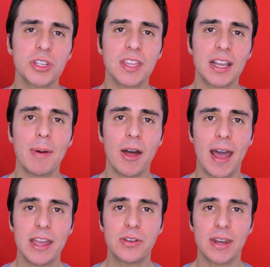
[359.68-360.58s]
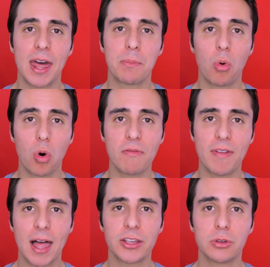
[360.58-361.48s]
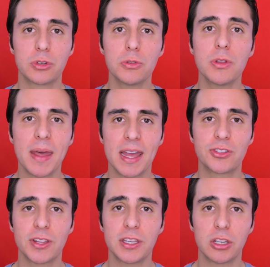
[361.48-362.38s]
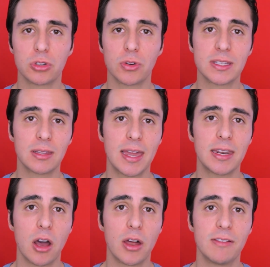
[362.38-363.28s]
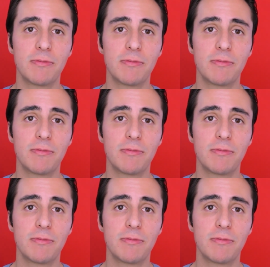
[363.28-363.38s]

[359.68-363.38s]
just think about how you can add more value to the page that the user is landing on. If